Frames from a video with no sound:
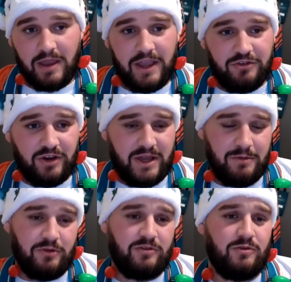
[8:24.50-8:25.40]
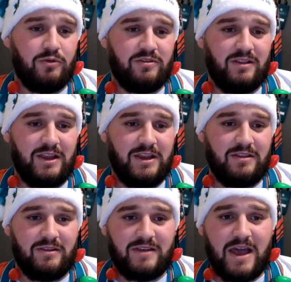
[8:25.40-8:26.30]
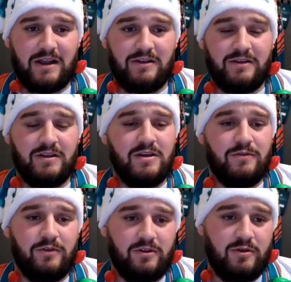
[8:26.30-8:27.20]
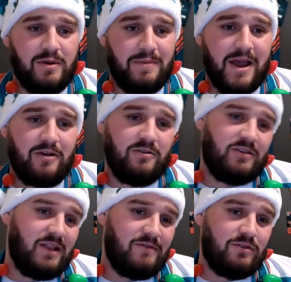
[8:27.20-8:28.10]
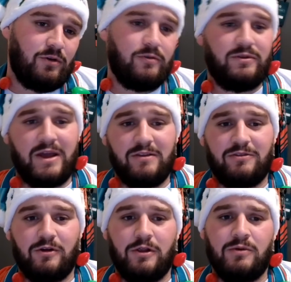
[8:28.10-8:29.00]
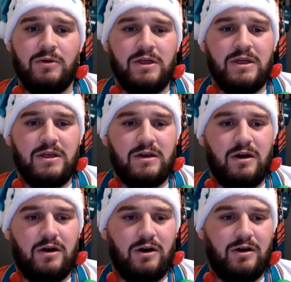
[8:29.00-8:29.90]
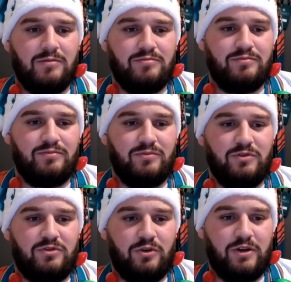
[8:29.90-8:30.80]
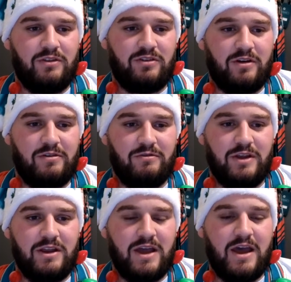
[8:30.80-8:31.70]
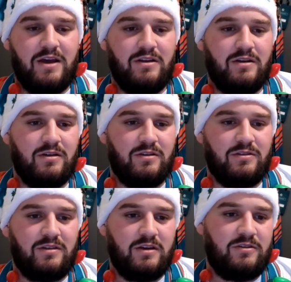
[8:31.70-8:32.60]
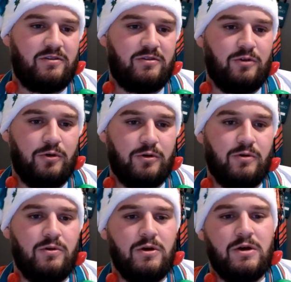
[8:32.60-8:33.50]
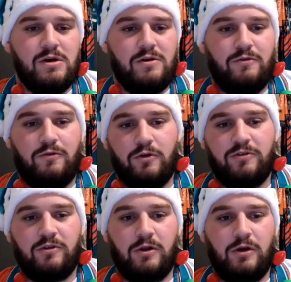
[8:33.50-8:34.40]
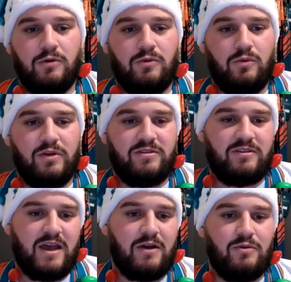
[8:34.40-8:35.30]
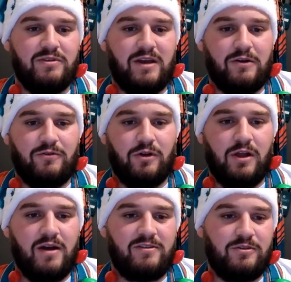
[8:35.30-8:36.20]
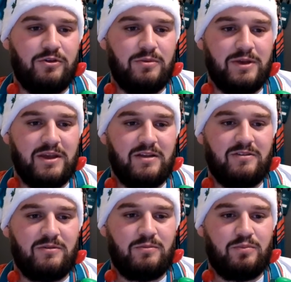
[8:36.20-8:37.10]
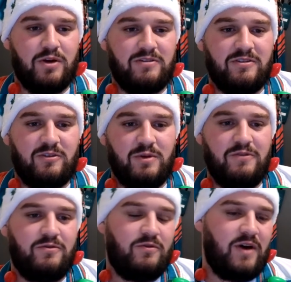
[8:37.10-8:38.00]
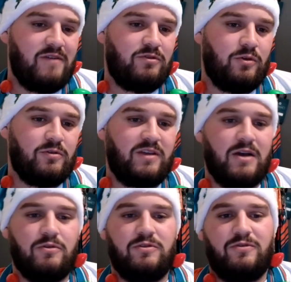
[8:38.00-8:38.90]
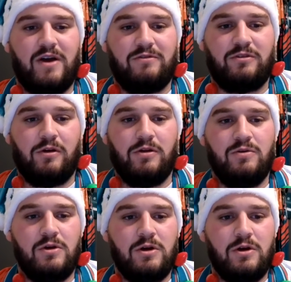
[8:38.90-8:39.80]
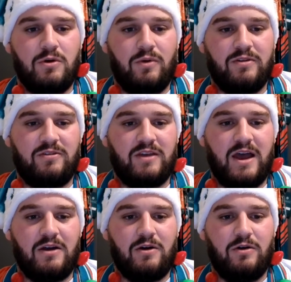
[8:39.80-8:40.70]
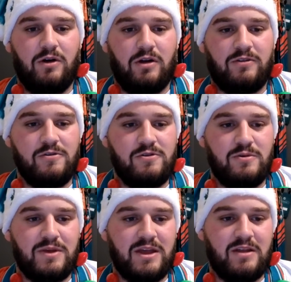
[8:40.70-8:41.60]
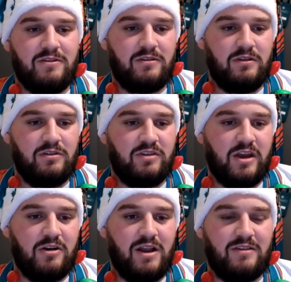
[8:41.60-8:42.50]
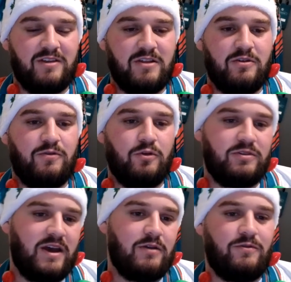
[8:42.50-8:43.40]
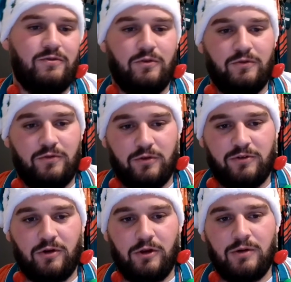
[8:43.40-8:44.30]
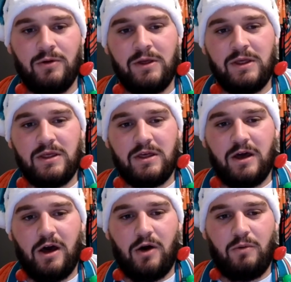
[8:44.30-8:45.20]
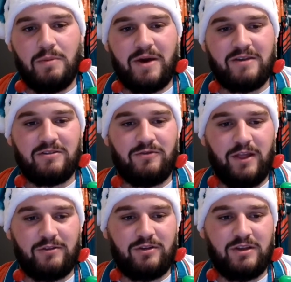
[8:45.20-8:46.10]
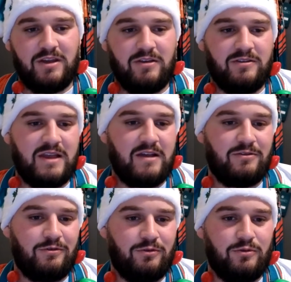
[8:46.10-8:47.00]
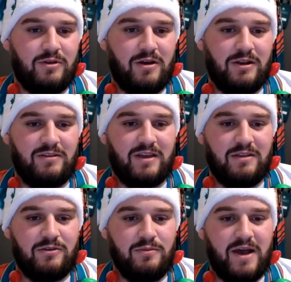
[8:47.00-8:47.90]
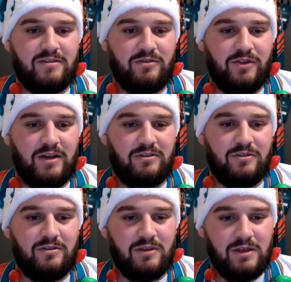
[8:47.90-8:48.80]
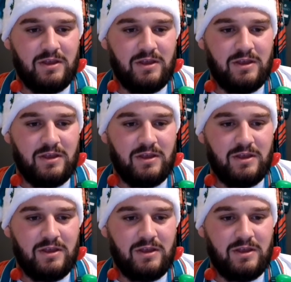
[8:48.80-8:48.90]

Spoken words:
Adrian Amos was leading the tackling for the Green Bay Packers. 11 total, 9 solo. Jaron Reed had 6 total, 4 solo, 1 sack, 1 tackle for a loss, 2 QB hits. Preston Smith, 5 total tackles, 5 solo, 1 sack, 2 QB hits. Jair Alexander, 4 title, 4 solo, 1 pass deflection. Key stats, Rasul Douglas had 2 pass deflections.